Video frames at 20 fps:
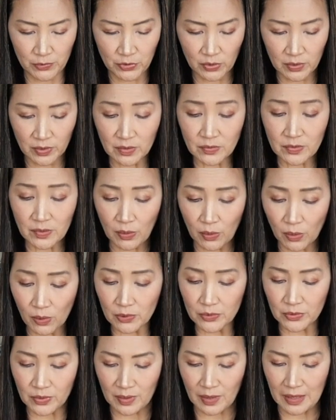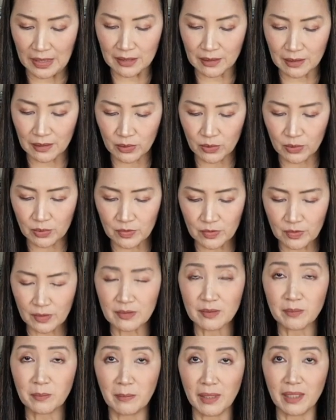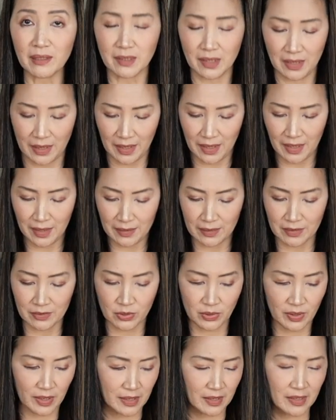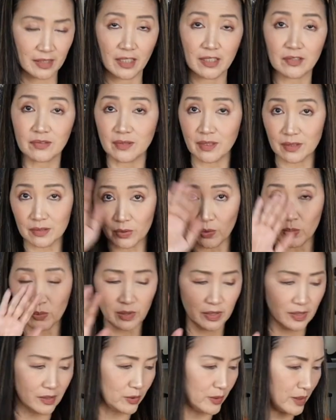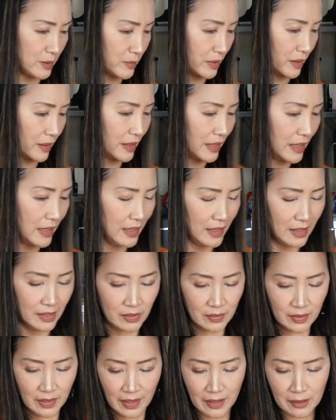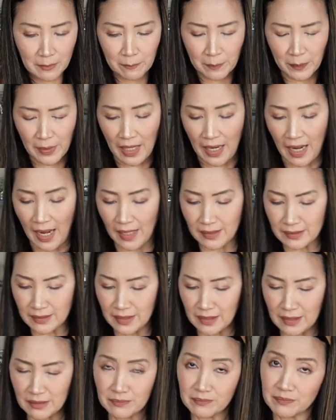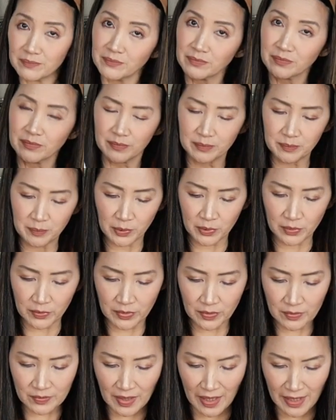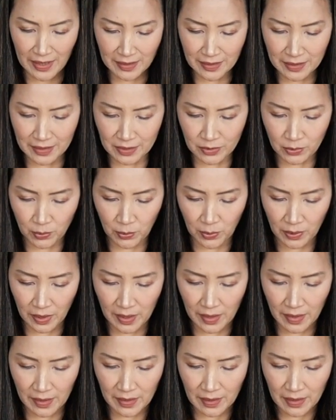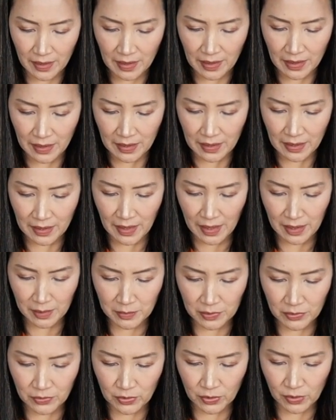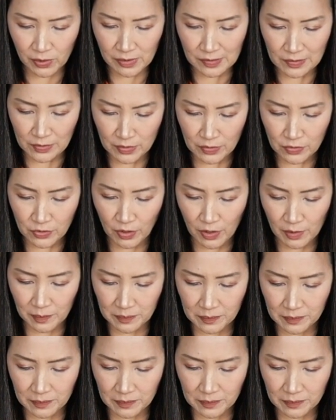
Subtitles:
So this also includes milk in the drink. It's not only creamer, okay? And then design it with caramel sauce on top.